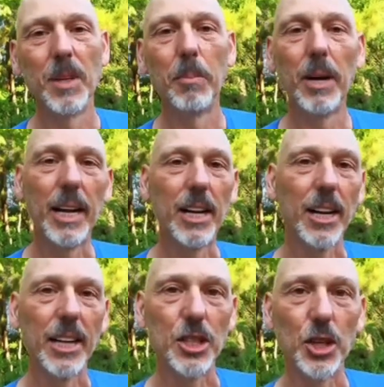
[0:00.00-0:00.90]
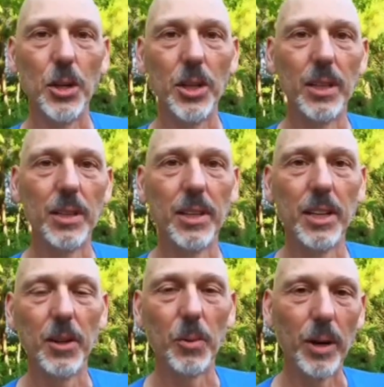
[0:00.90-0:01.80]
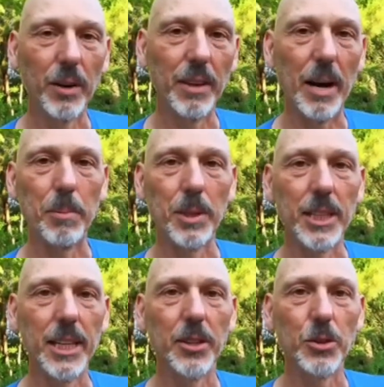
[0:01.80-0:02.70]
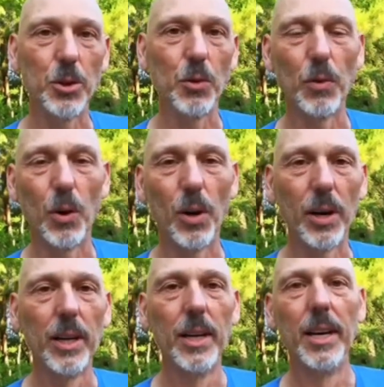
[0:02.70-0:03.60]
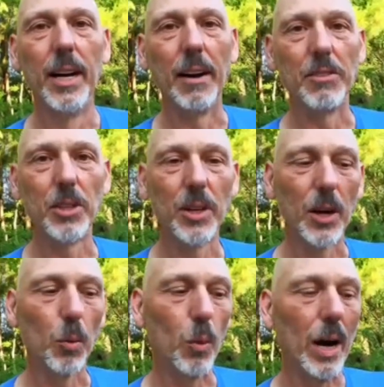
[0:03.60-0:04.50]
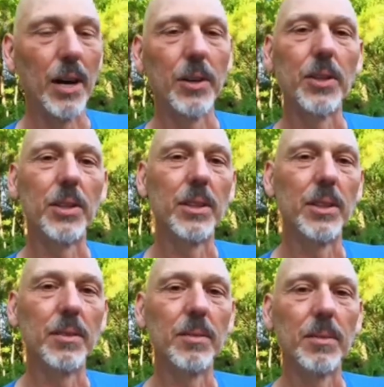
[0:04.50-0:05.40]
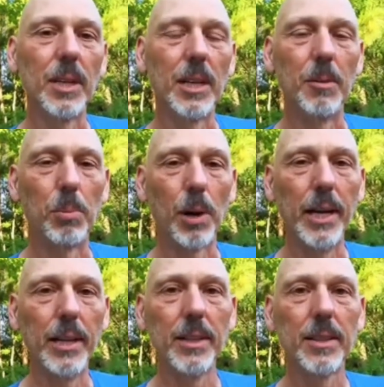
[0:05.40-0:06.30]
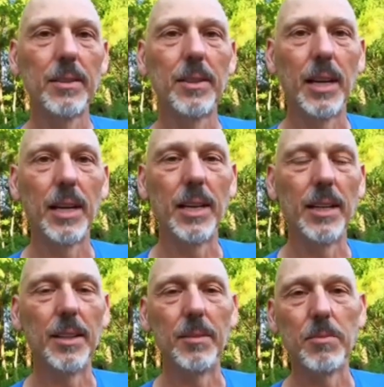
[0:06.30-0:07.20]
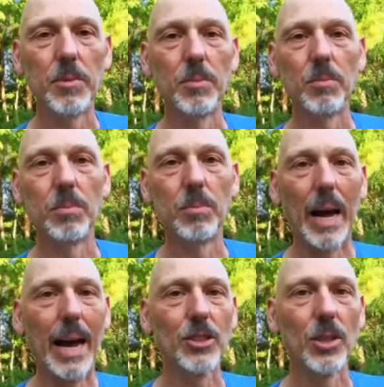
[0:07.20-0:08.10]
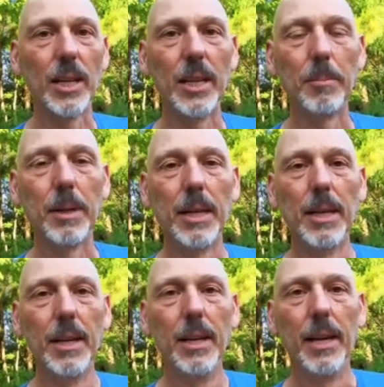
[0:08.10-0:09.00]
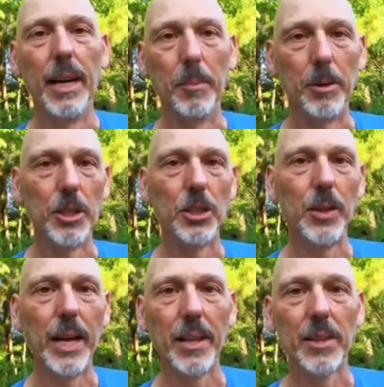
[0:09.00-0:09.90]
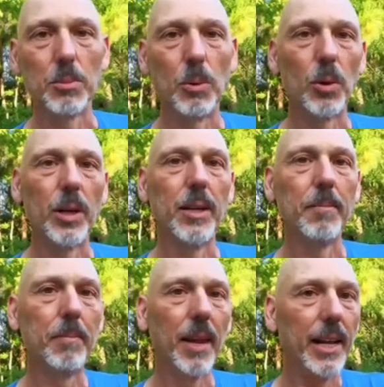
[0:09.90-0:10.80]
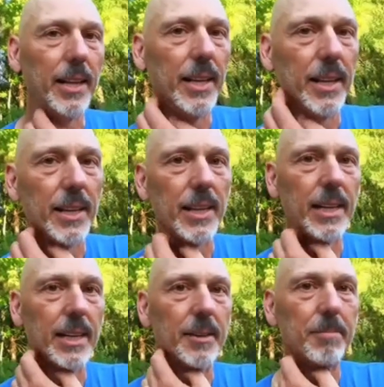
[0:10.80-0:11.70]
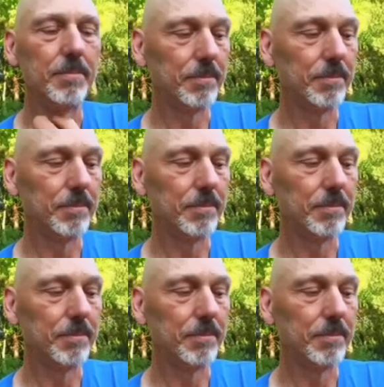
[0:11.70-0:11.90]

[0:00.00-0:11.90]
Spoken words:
but I'll kind of show you here what I've got put together so far. I've still got to wire the brake axle up, and I'm going to do that this morning, and then I'll